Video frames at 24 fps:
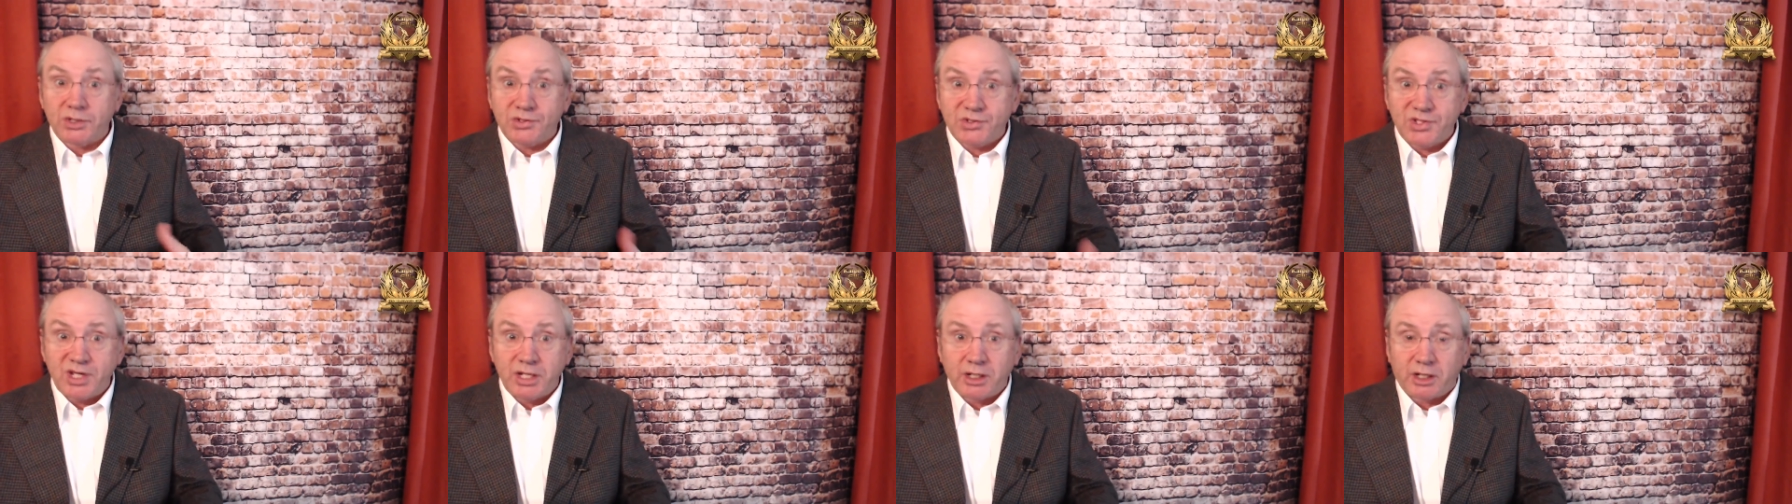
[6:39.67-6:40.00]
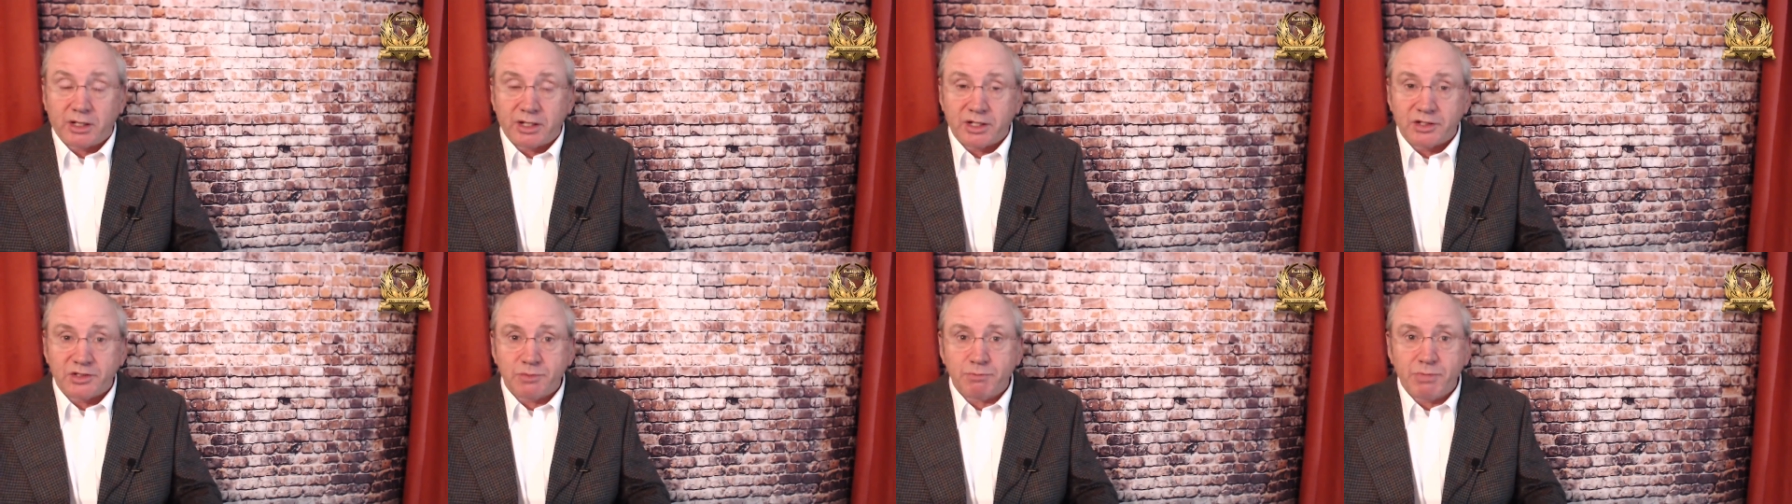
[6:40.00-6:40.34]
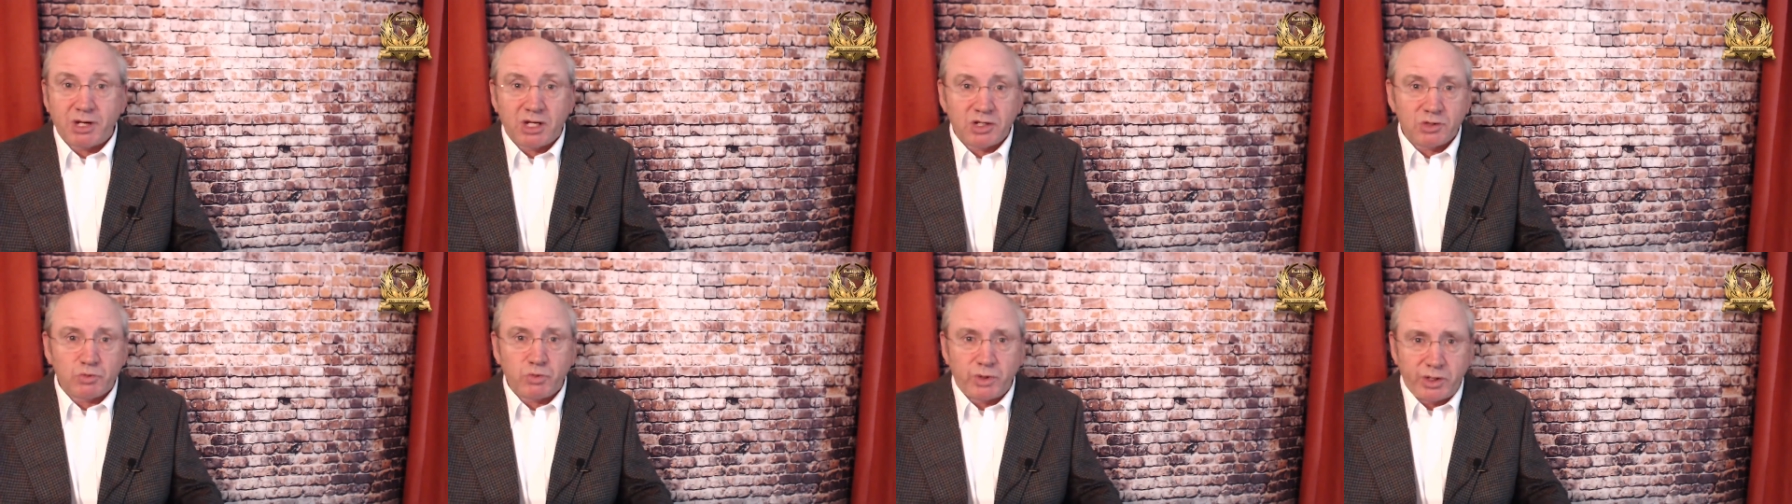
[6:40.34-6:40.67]
sea ice
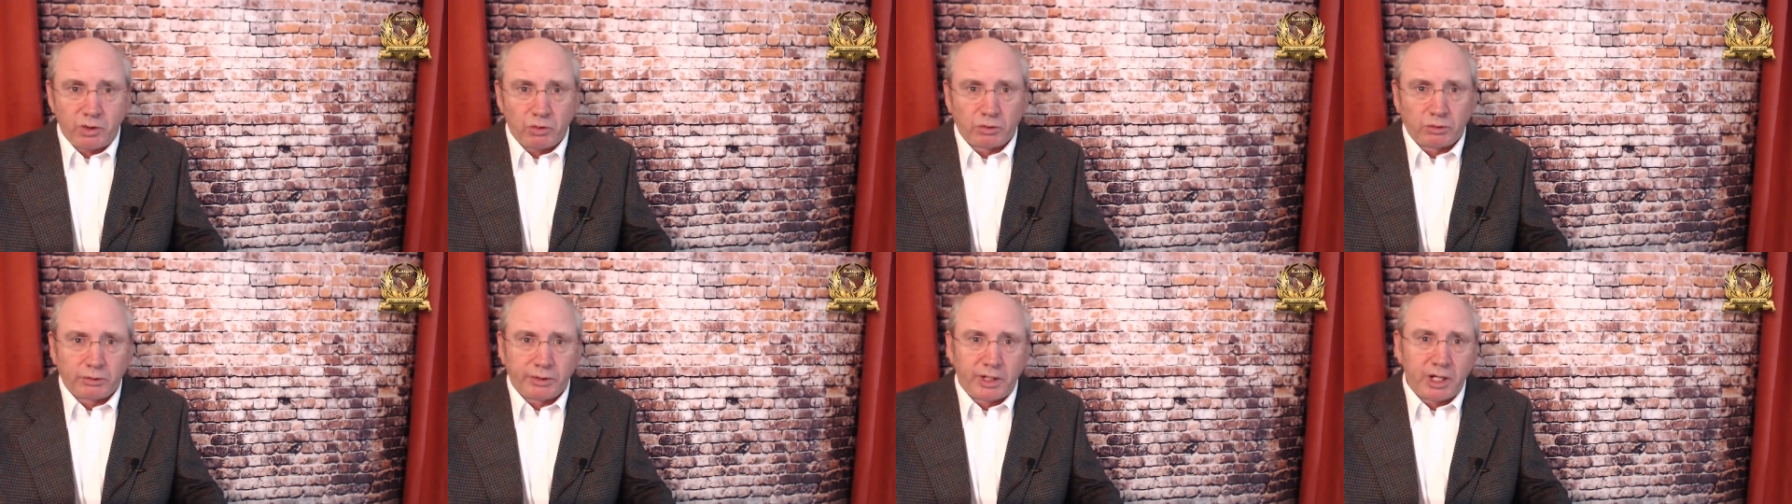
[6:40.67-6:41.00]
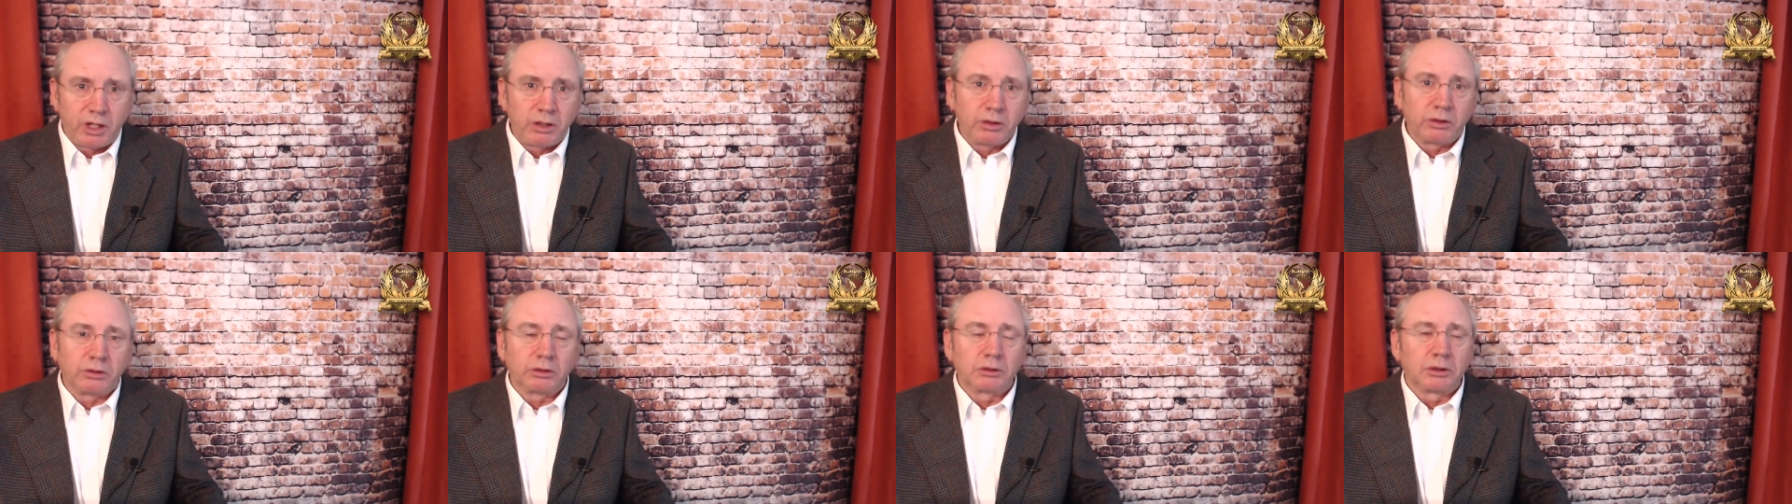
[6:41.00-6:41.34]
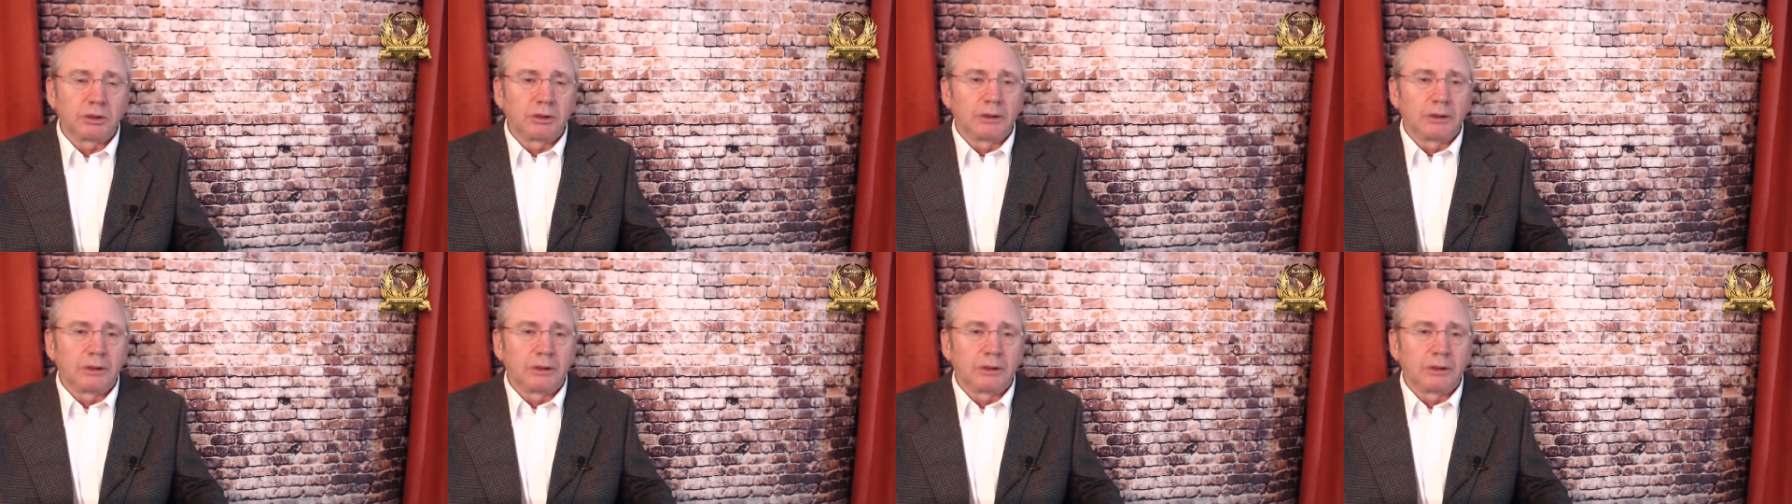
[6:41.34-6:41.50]
because we all know